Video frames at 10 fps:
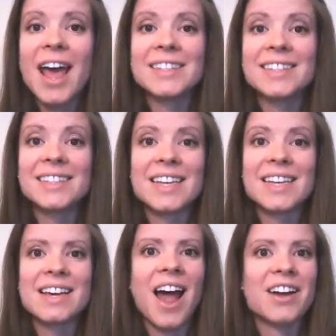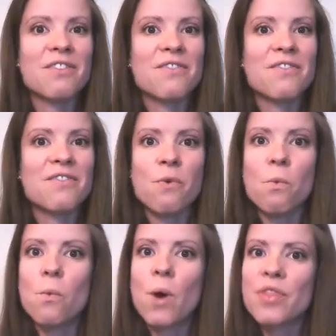and see kind of
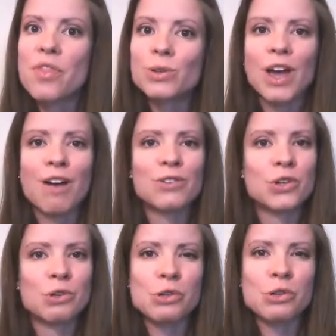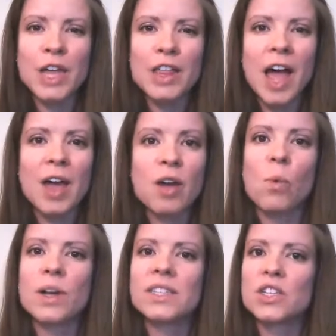what those covers are looking like,
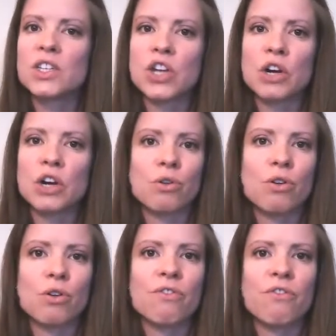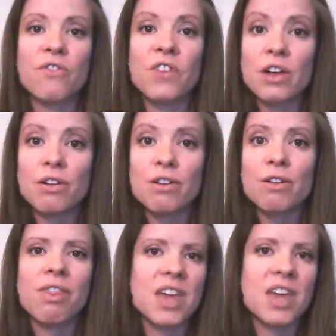what's the general
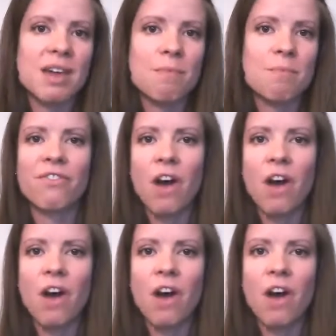feel, theme,